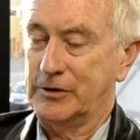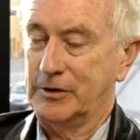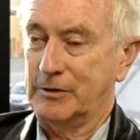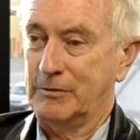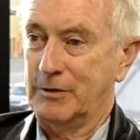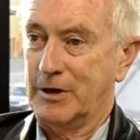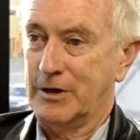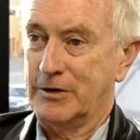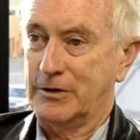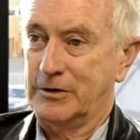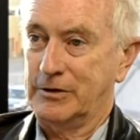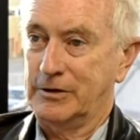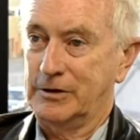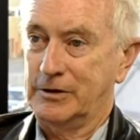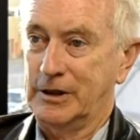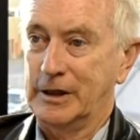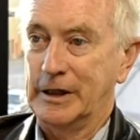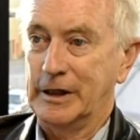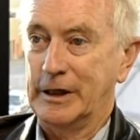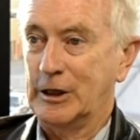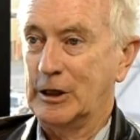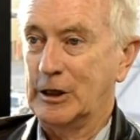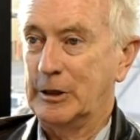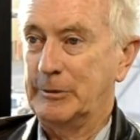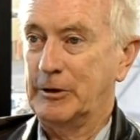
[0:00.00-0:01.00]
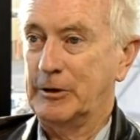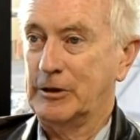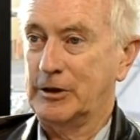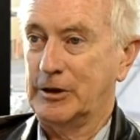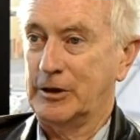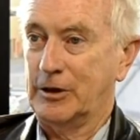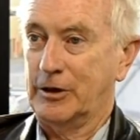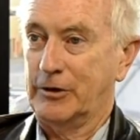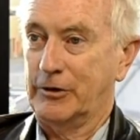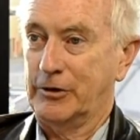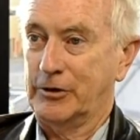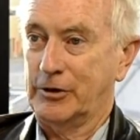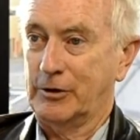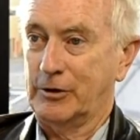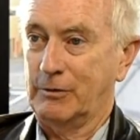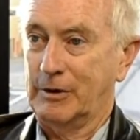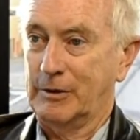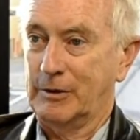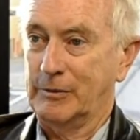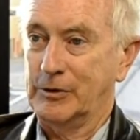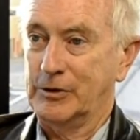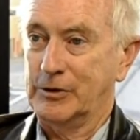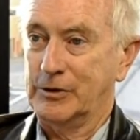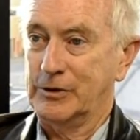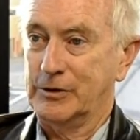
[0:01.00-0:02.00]
rather than an economically oriented one,
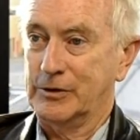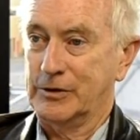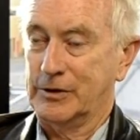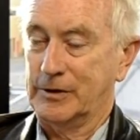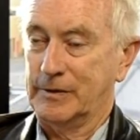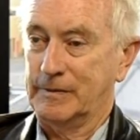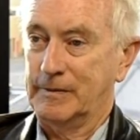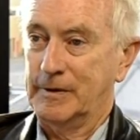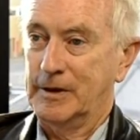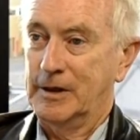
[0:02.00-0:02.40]
which is the